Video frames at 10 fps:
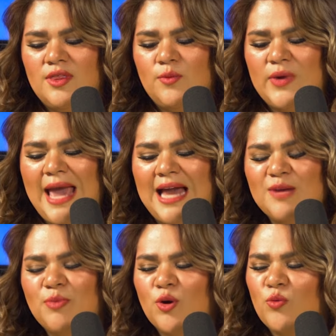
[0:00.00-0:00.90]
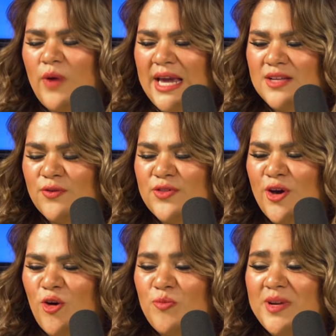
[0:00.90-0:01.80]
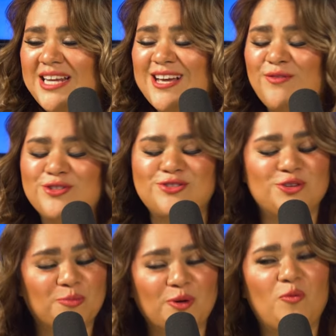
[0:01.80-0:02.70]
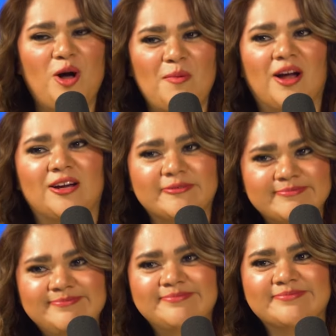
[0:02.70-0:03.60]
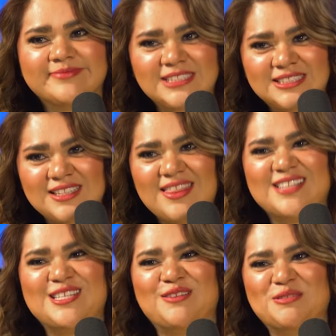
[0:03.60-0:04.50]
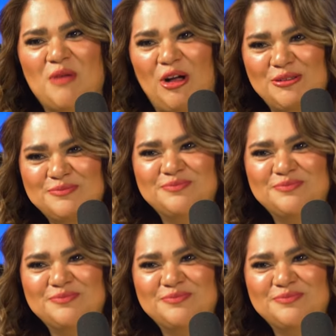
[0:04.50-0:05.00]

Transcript: we had a parade for the opening of a super Walmart. That's how small.